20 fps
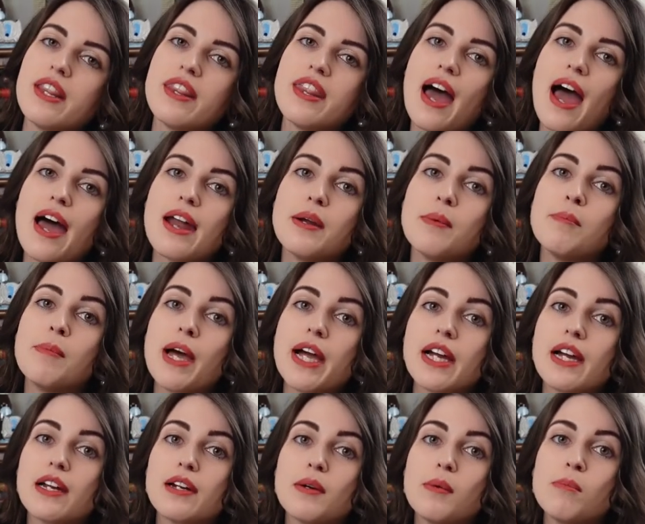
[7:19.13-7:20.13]
that
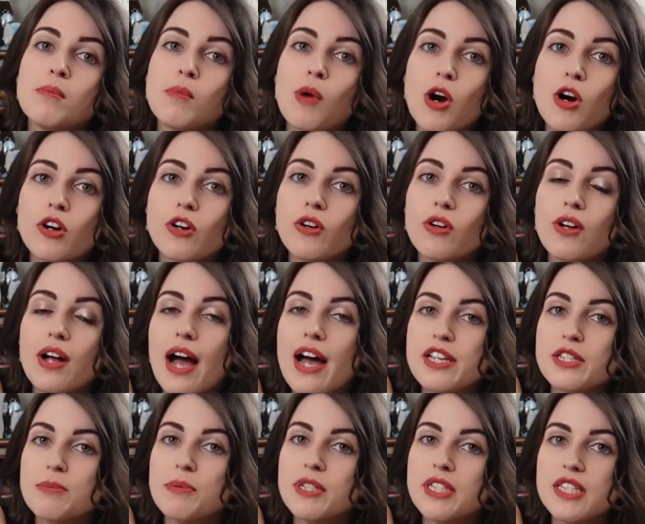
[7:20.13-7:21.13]
Meghan Markle
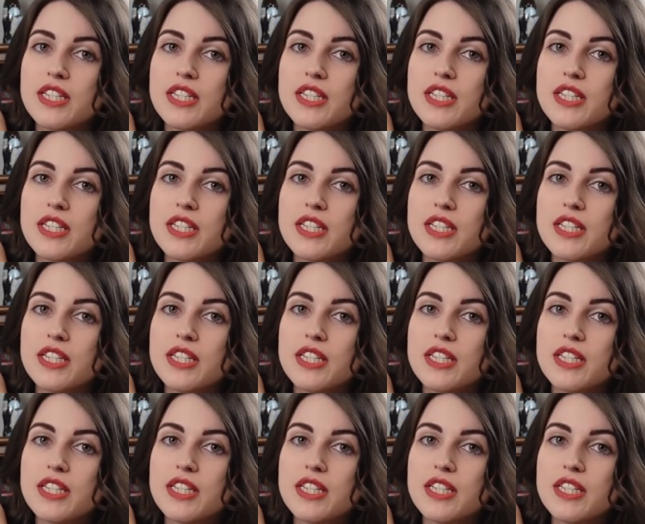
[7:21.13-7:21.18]
has been